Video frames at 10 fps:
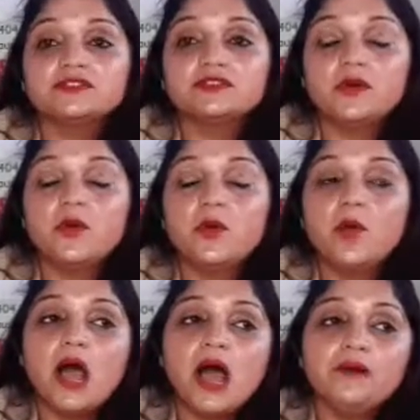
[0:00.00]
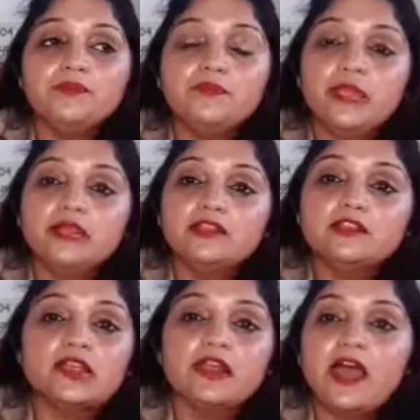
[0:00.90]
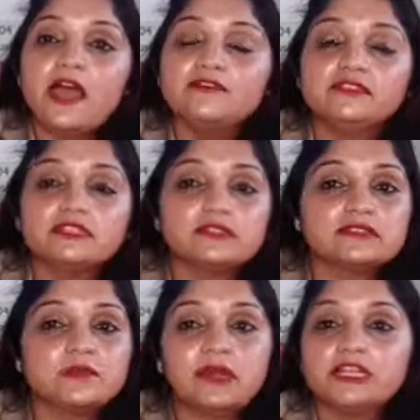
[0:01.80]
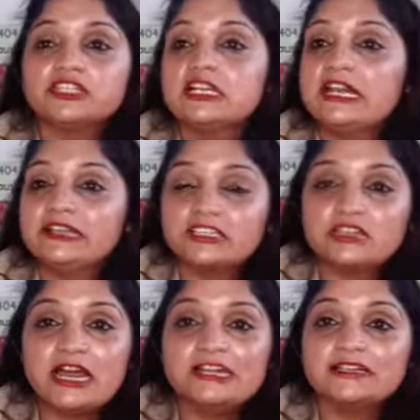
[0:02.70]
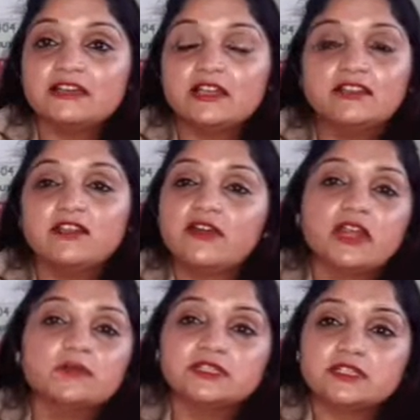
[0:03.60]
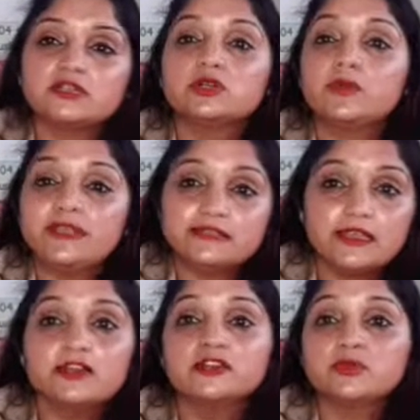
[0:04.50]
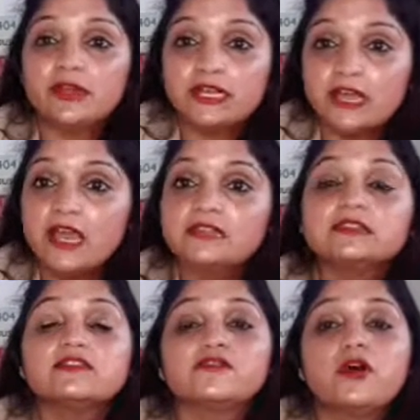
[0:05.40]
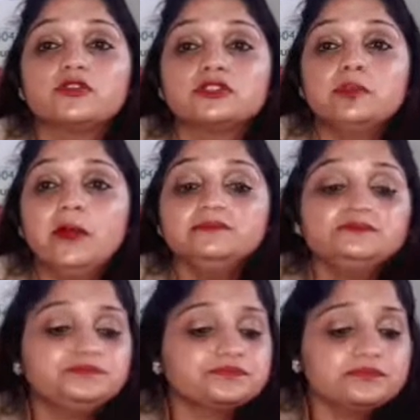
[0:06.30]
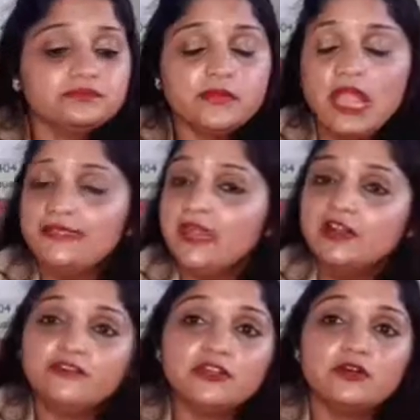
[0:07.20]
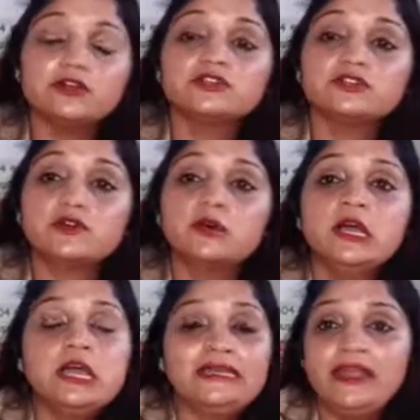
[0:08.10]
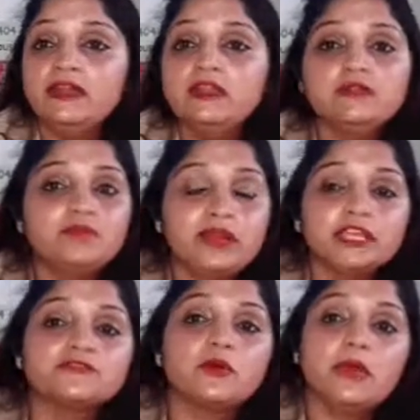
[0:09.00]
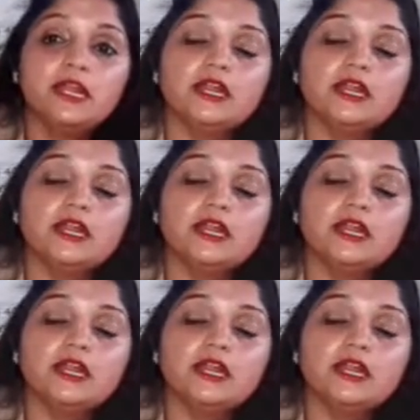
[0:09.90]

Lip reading: So mainly you can have just a Malaysian Airlines charter, I think available just on 22nd or 29th of October. And that fare also any place from